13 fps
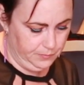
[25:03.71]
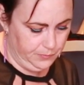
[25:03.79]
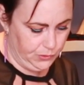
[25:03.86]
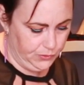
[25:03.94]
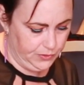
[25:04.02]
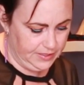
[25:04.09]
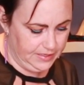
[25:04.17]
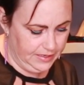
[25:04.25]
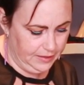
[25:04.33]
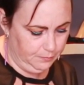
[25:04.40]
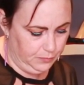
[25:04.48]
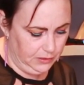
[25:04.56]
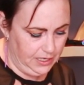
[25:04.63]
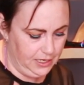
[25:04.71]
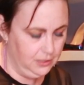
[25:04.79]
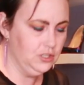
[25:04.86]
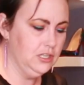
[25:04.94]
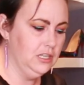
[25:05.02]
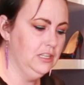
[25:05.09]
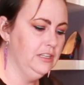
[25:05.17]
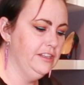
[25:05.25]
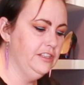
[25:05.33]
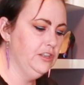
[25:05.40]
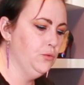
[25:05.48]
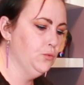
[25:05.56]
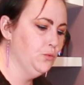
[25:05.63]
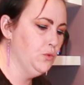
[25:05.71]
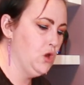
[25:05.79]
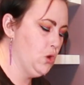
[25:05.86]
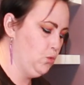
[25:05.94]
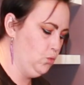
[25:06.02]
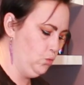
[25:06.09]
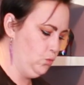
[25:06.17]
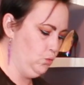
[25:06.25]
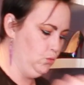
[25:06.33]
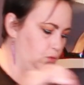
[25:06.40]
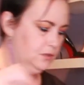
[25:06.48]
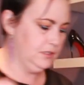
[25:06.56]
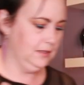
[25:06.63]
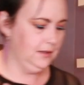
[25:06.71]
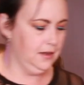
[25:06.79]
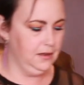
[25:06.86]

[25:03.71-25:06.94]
Boosting Blush in Rose.